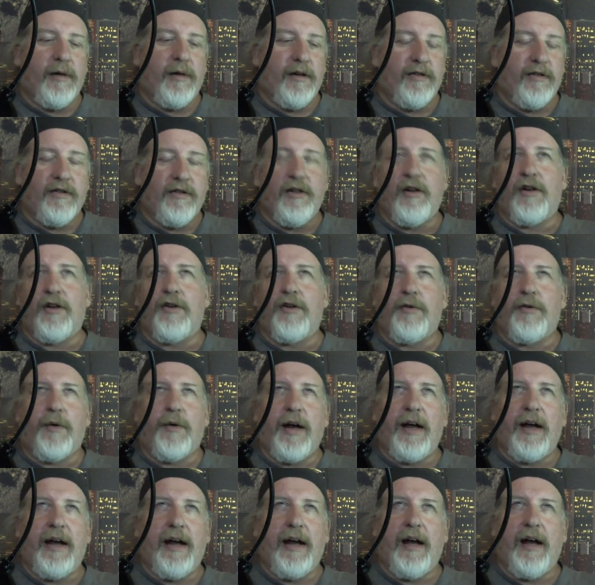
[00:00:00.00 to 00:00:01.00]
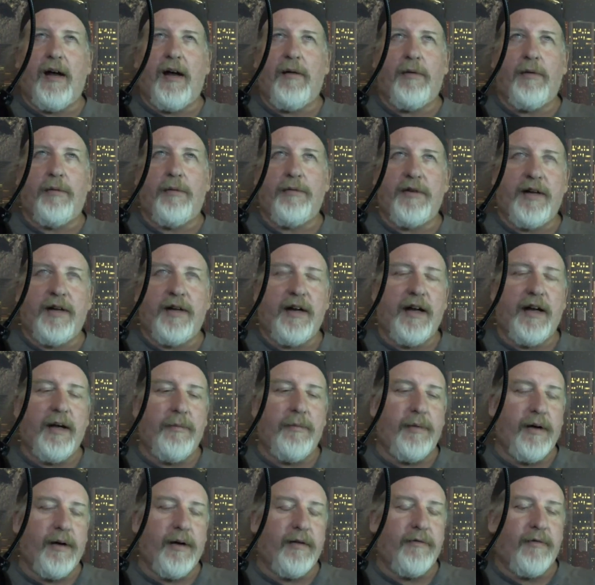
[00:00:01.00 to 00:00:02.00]
and it's still a great album today,
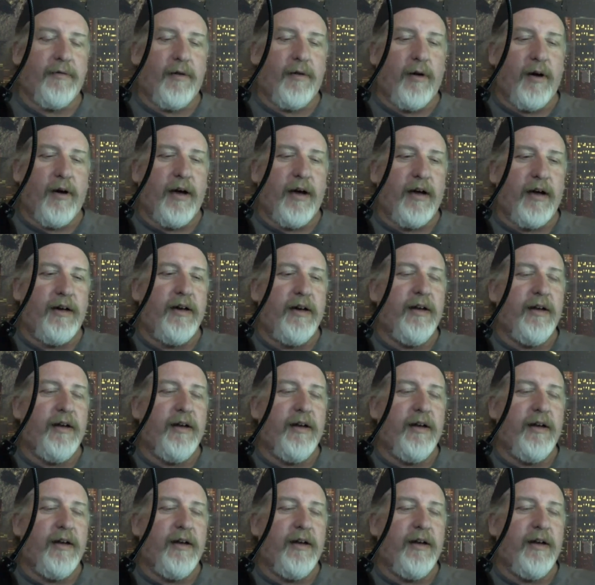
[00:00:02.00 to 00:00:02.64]
Pink Floyd.